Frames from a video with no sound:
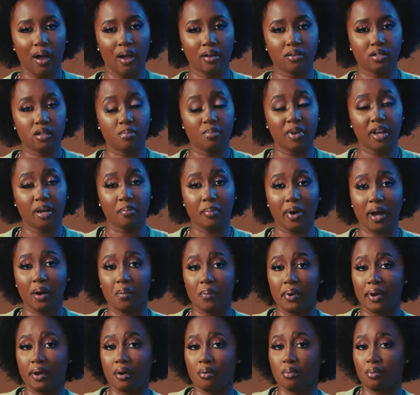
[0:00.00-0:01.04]
how to make
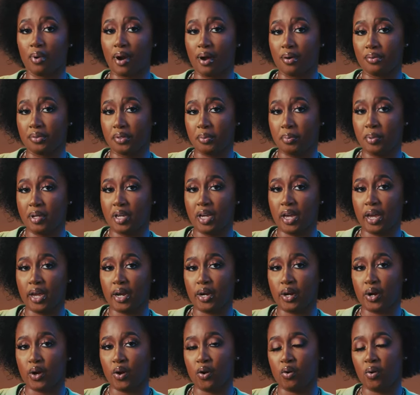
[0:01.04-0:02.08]
my way around the
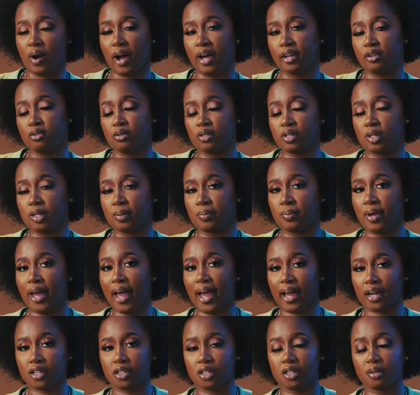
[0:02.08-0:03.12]
piano. I used to
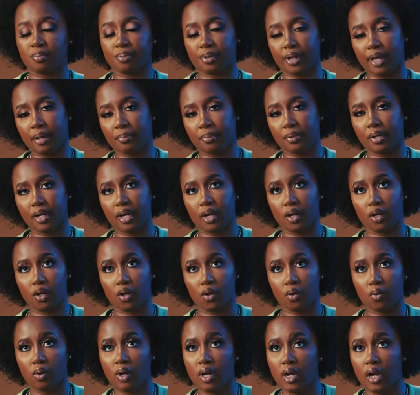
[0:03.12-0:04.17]
actually play
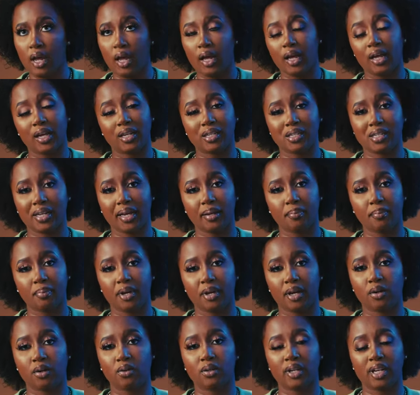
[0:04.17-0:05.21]
piano and take
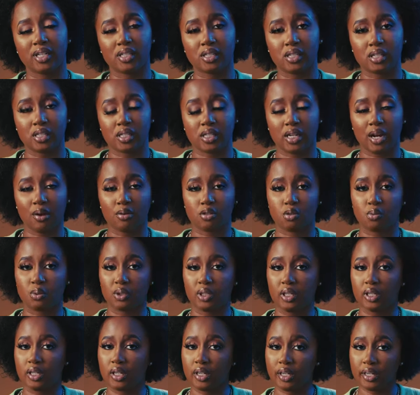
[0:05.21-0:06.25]
piano lessons and I was
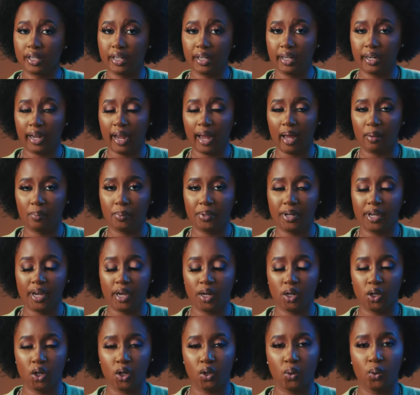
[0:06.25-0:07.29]
really good at
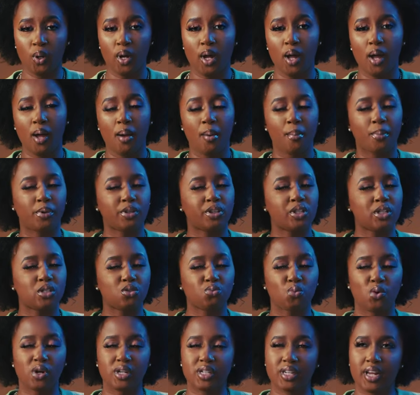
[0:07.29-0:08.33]
piano. But
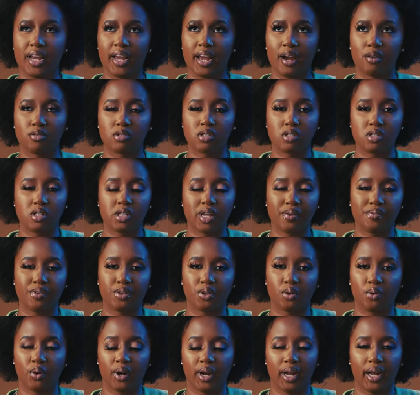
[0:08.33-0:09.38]
this one day I was in
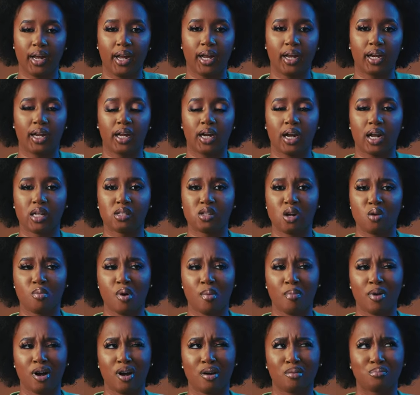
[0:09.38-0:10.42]
seventh grade and I told
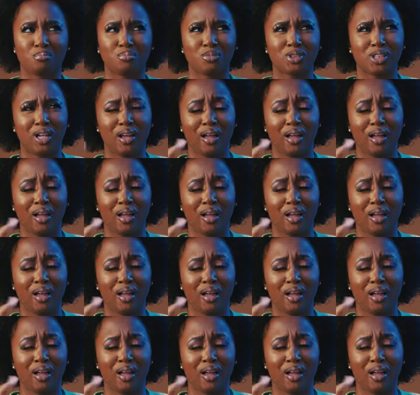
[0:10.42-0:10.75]
my mom,